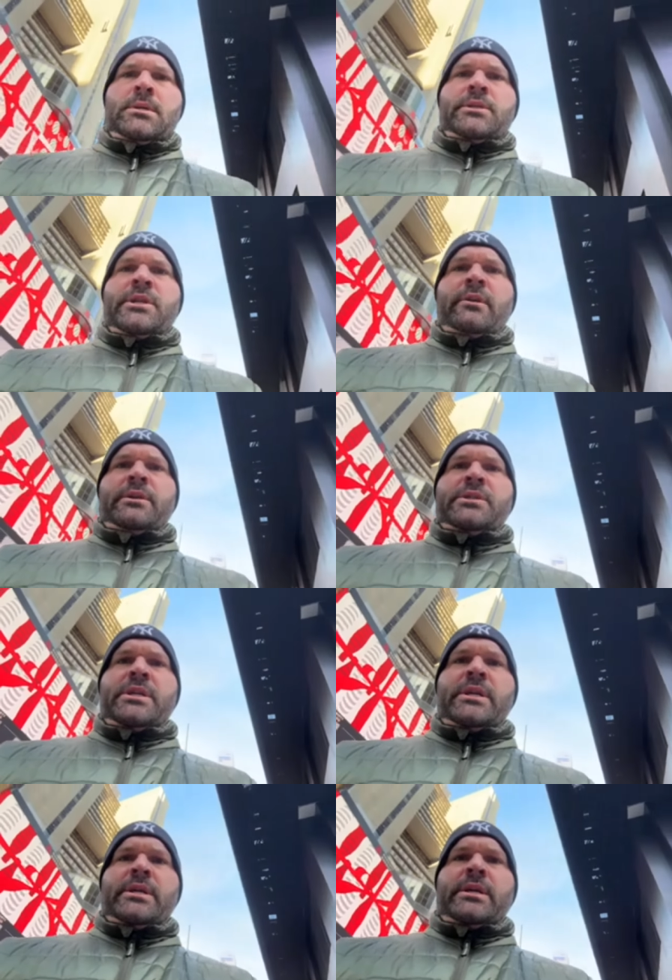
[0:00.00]
Jerry
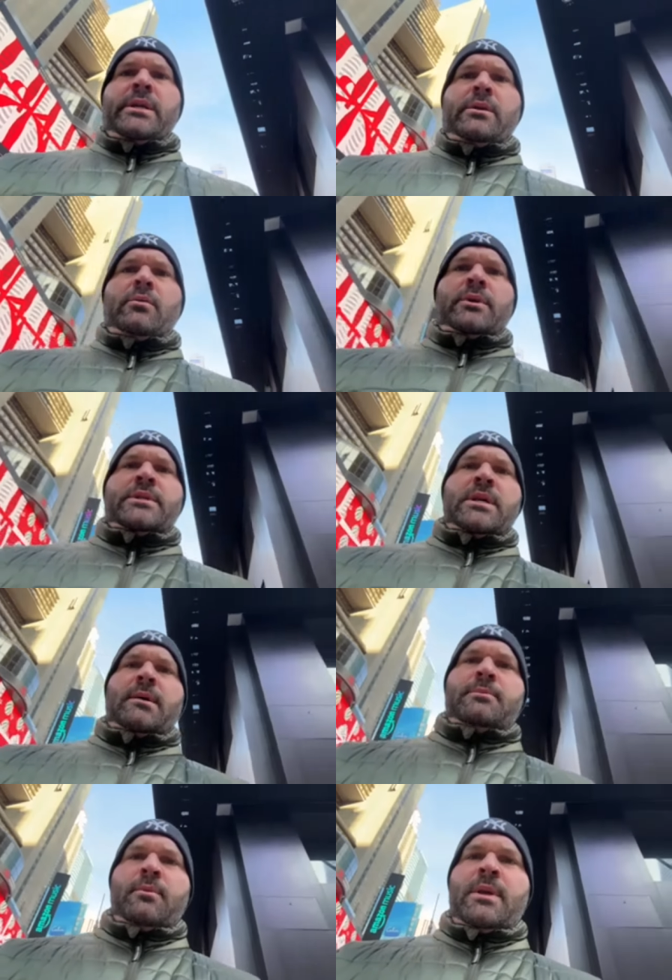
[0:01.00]
G, what's
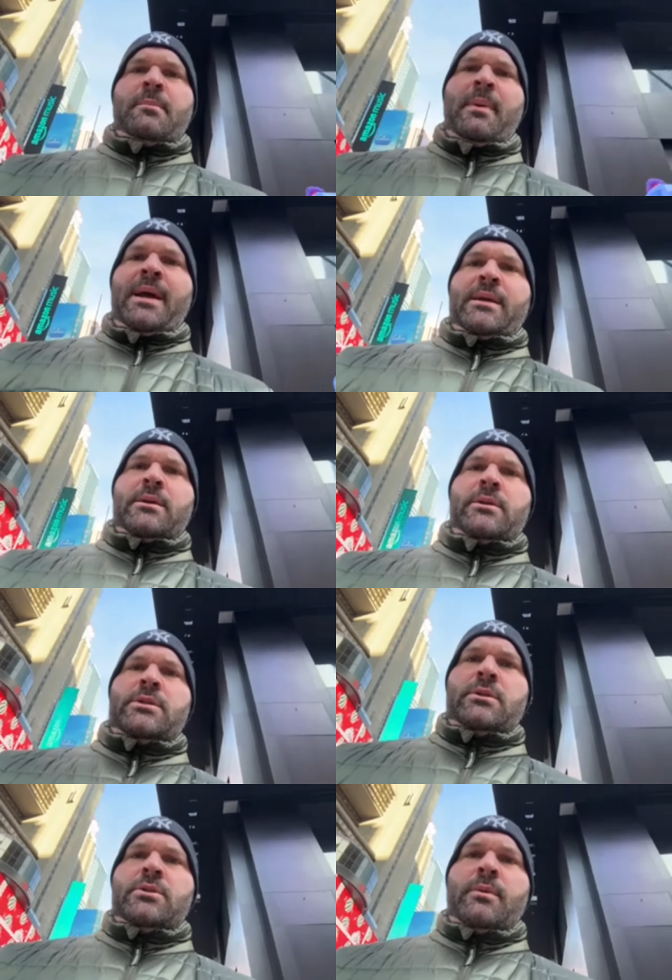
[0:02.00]
up? Do we get back?
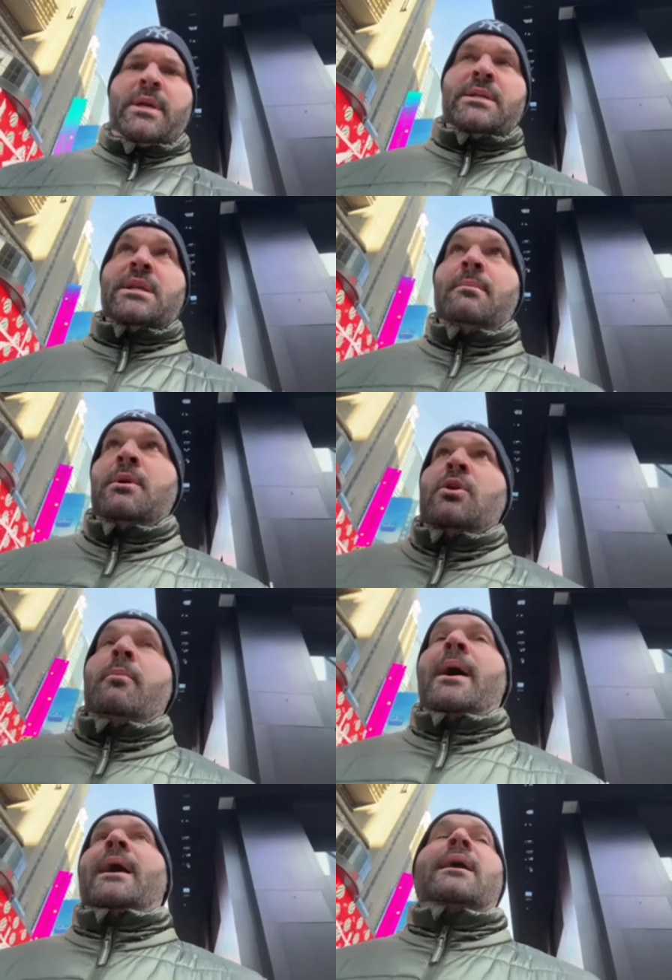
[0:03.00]
Do we get DBU
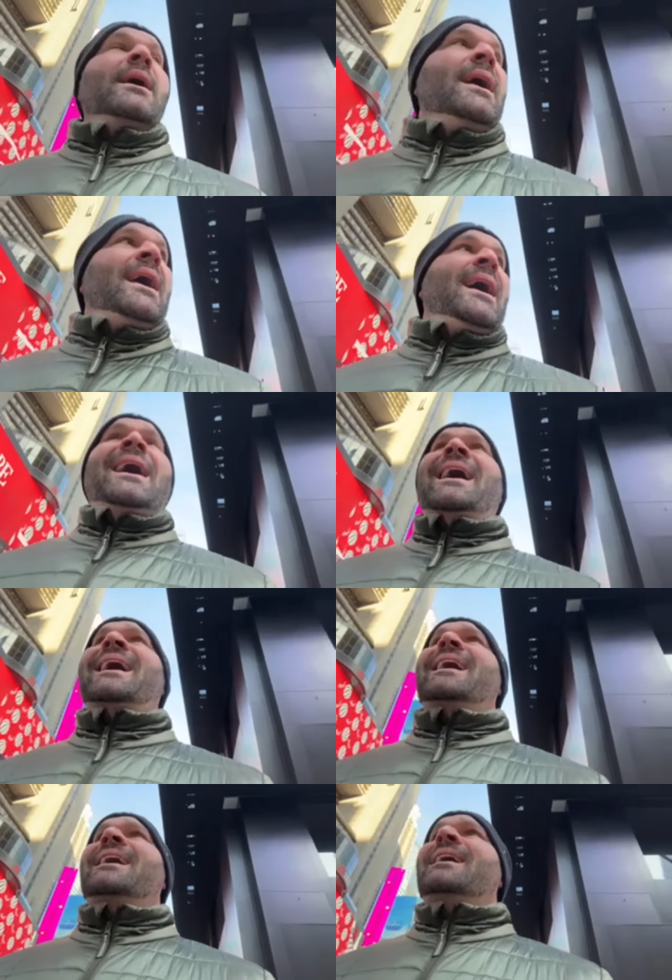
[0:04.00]
back? Uh,